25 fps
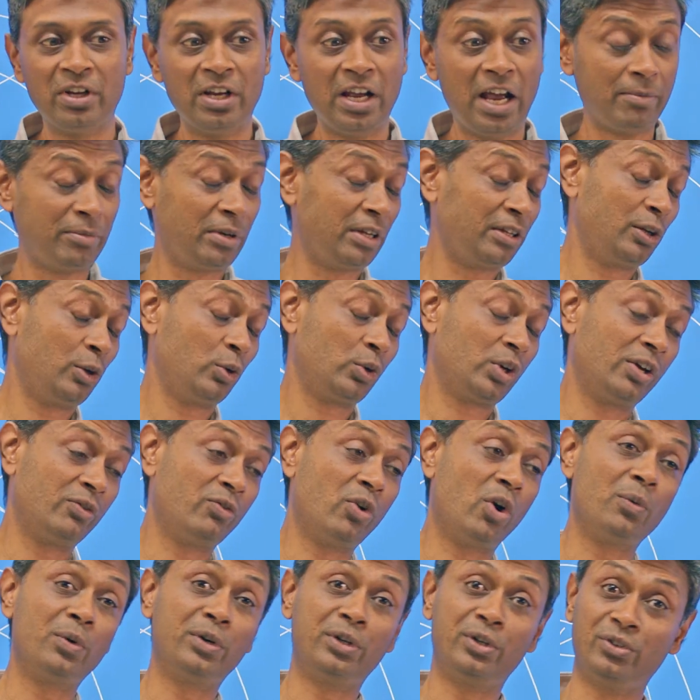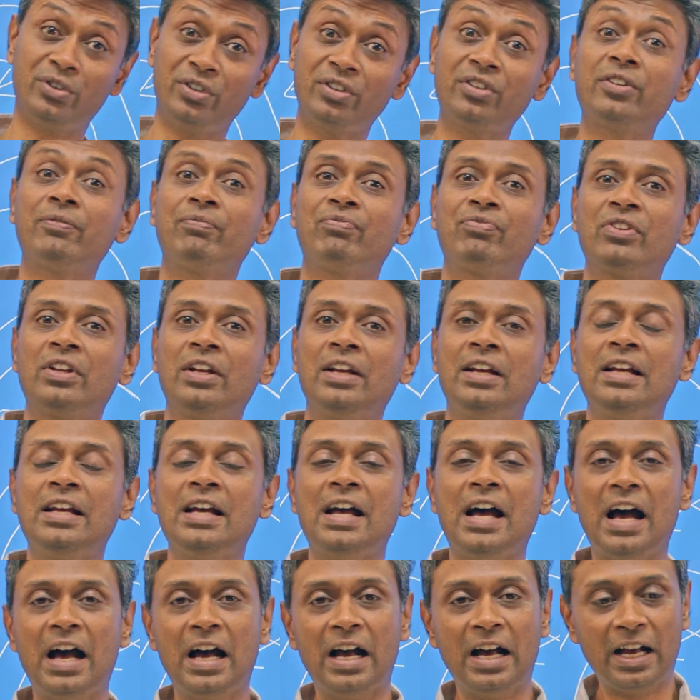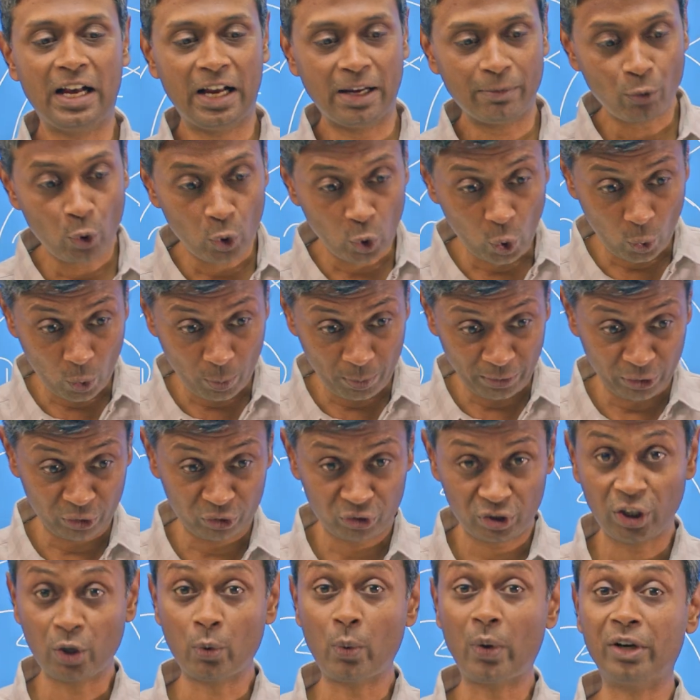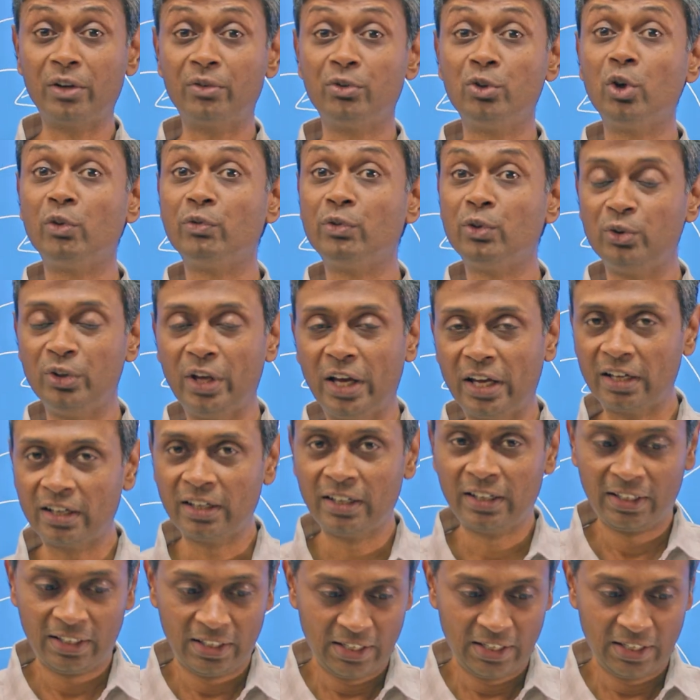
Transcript: I'm rather looking forward to this. We're hoping to see quite a few of you there.